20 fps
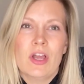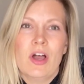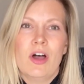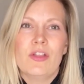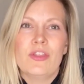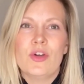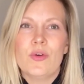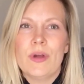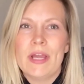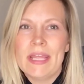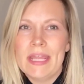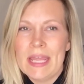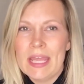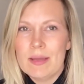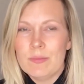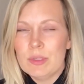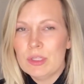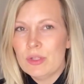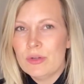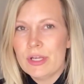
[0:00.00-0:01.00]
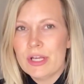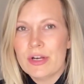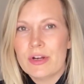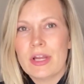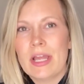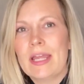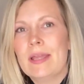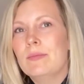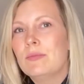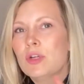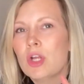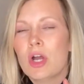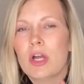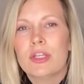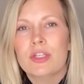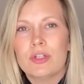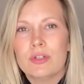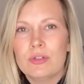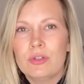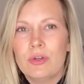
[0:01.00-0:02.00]
Although I am a lawyer, I am
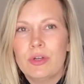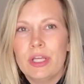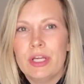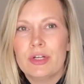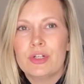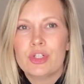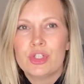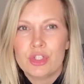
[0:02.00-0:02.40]
not your lawyer.